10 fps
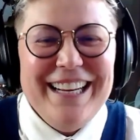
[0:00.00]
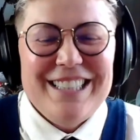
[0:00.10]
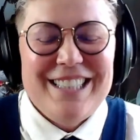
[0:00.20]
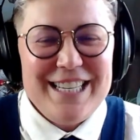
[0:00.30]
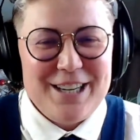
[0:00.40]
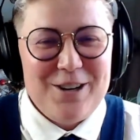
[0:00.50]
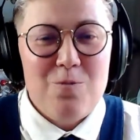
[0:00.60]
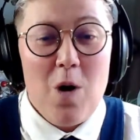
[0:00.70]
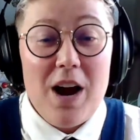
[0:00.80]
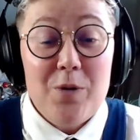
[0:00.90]
she's a
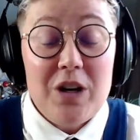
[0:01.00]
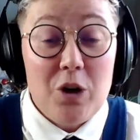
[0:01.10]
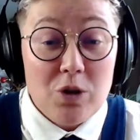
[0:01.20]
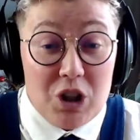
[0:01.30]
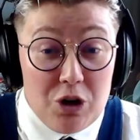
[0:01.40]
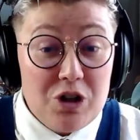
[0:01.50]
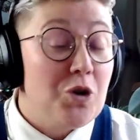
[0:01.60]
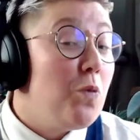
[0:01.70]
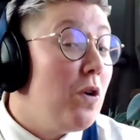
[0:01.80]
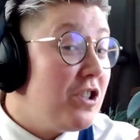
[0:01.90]
good Wainui girl too.
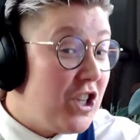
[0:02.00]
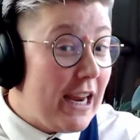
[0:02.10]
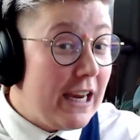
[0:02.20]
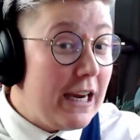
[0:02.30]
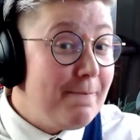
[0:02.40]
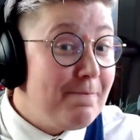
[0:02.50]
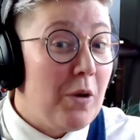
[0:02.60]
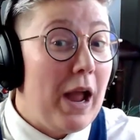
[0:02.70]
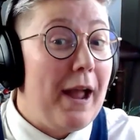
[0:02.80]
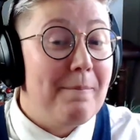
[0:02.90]
So Jackie
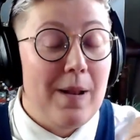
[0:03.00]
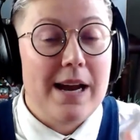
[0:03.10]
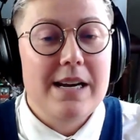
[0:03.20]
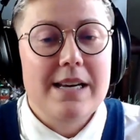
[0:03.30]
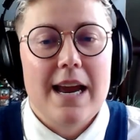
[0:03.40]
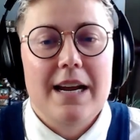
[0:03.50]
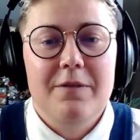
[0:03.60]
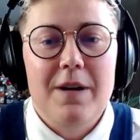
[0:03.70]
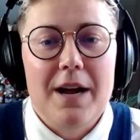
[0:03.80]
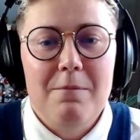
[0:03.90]
played out
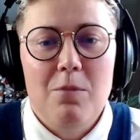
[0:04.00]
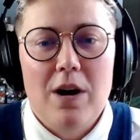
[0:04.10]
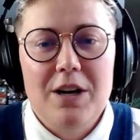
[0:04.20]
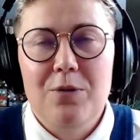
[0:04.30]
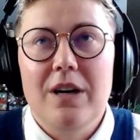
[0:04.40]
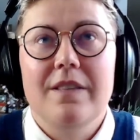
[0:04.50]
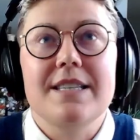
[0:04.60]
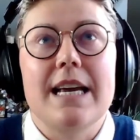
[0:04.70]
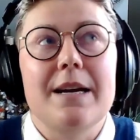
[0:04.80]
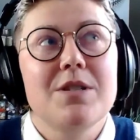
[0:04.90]
of Wainui at the
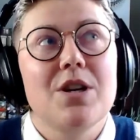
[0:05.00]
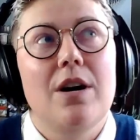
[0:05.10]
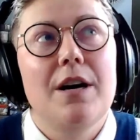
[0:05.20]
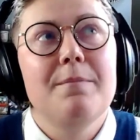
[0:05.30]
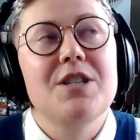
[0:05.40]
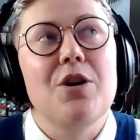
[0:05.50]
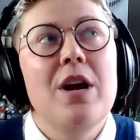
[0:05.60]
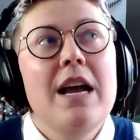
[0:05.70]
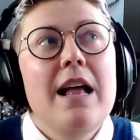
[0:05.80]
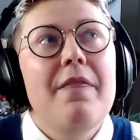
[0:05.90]
same time. So
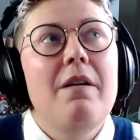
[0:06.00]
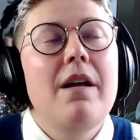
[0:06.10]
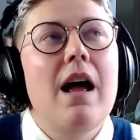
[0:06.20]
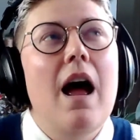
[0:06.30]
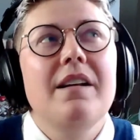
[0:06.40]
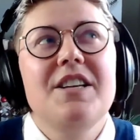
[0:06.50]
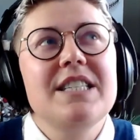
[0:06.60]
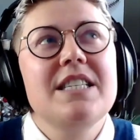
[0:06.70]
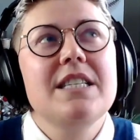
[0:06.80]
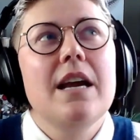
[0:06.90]

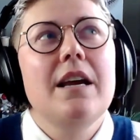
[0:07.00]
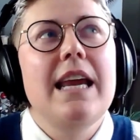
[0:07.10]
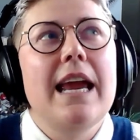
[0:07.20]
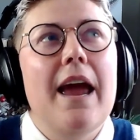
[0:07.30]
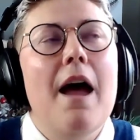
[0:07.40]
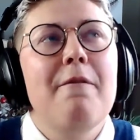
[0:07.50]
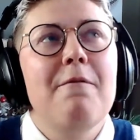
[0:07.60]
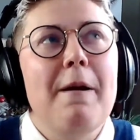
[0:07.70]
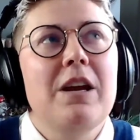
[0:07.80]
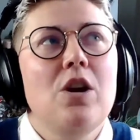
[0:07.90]
just, yeah,
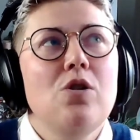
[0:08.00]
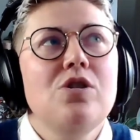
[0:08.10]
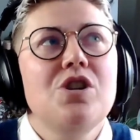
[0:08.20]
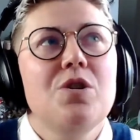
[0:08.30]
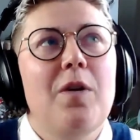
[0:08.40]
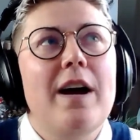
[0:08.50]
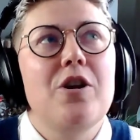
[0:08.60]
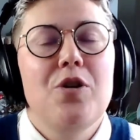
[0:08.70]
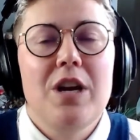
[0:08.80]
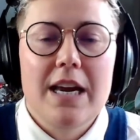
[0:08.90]
a huge
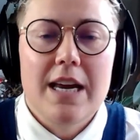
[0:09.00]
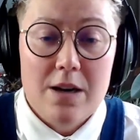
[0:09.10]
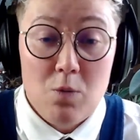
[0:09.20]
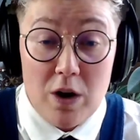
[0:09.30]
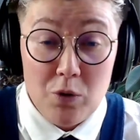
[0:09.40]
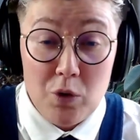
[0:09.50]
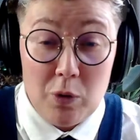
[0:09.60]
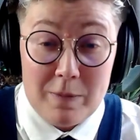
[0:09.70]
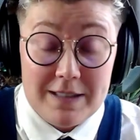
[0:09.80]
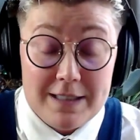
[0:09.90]
whānau here in
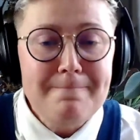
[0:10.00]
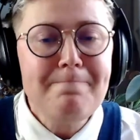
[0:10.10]
Wainuiomata.